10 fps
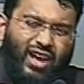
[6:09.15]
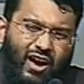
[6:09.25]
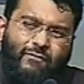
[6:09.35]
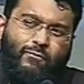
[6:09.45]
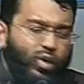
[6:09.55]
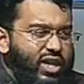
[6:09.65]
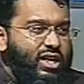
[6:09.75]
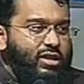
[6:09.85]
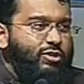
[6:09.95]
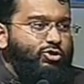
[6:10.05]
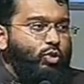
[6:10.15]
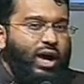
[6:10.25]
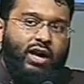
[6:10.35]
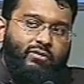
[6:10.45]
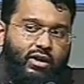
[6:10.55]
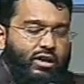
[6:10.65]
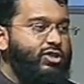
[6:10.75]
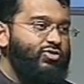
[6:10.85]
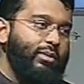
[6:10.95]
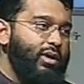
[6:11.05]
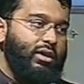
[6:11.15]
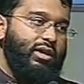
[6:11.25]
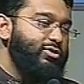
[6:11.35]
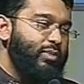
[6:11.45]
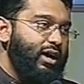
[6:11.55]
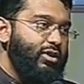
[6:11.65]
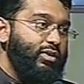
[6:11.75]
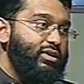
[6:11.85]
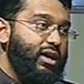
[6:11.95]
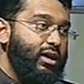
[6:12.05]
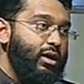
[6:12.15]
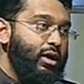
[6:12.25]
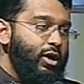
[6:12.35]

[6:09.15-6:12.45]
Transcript: everything that you have is from Allah subhanahu wa ta'ala.